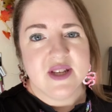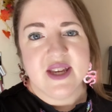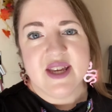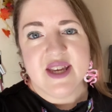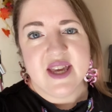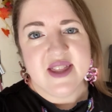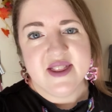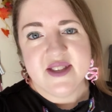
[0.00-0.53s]

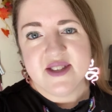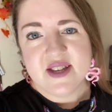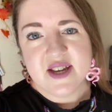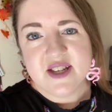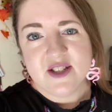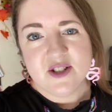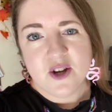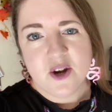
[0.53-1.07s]
eat in the
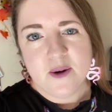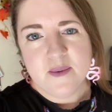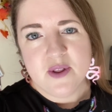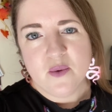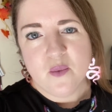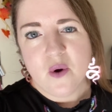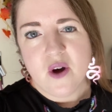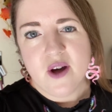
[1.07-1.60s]
daytime in
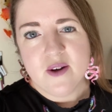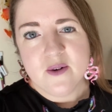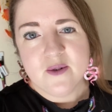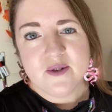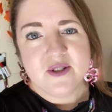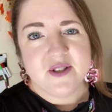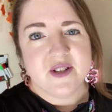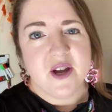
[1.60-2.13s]
the
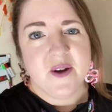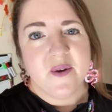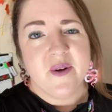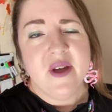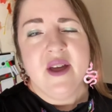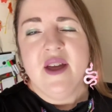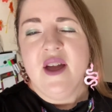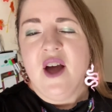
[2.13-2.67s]
wild, so
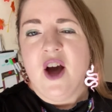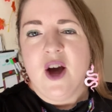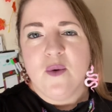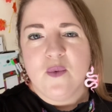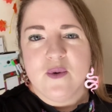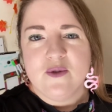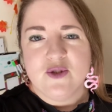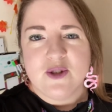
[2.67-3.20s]
I
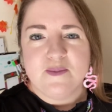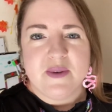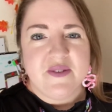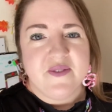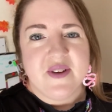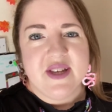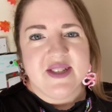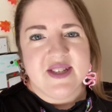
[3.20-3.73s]
will just be
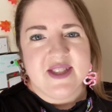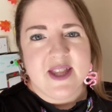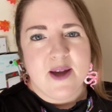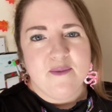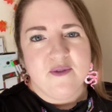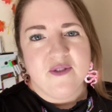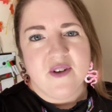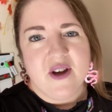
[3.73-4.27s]
feeding
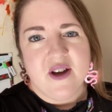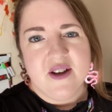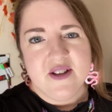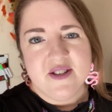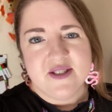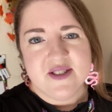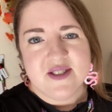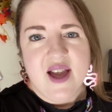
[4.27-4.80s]
them
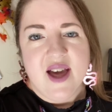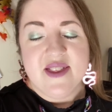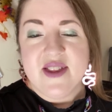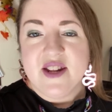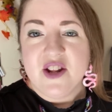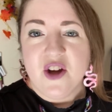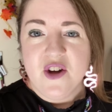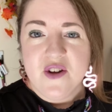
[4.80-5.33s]
first. And
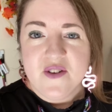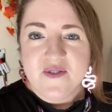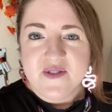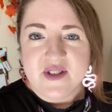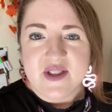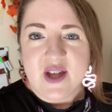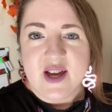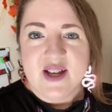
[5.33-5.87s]
then
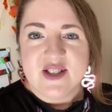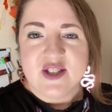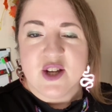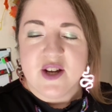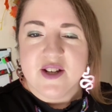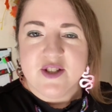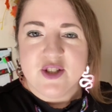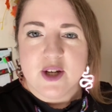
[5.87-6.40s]
after that
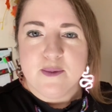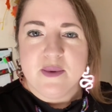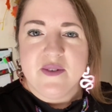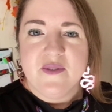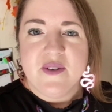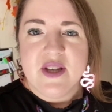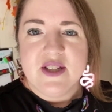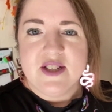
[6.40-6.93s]
I shall be
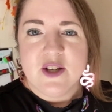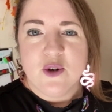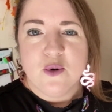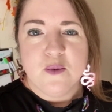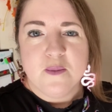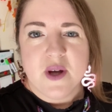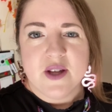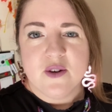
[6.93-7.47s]
feeding
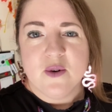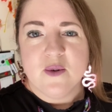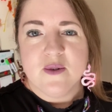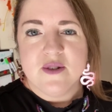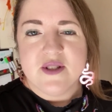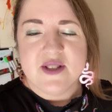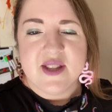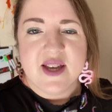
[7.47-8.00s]
all my
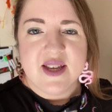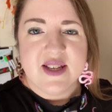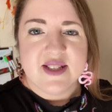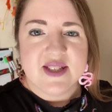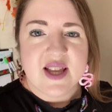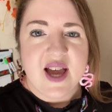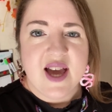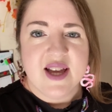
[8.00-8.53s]
corn
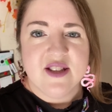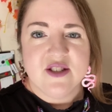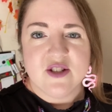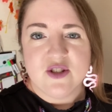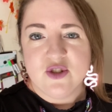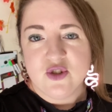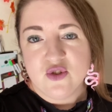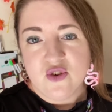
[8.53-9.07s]
snakes and
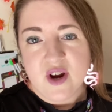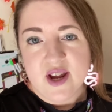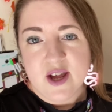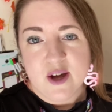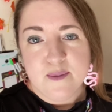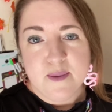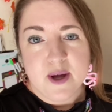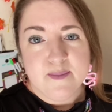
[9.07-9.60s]

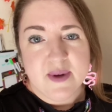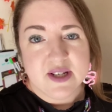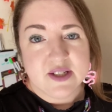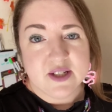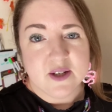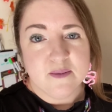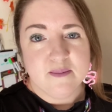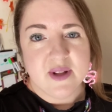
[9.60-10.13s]
Estrella, my
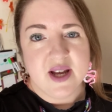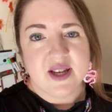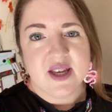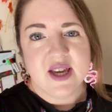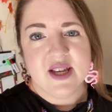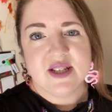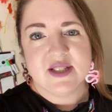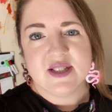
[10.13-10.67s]
Mexican black
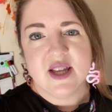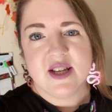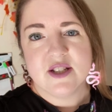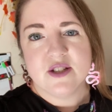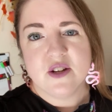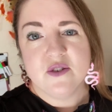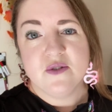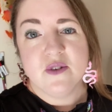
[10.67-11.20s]
king snake.
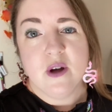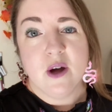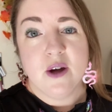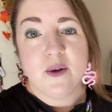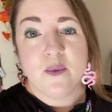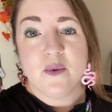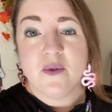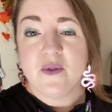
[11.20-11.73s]
So
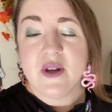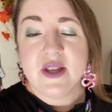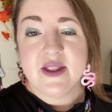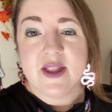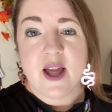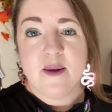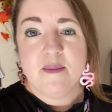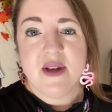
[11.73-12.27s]
I will
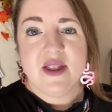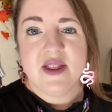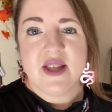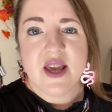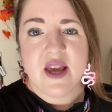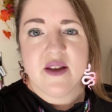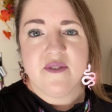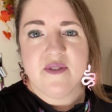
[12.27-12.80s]
feed them in the
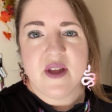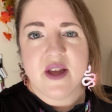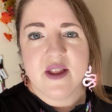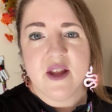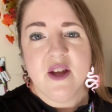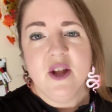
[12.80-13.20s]
evening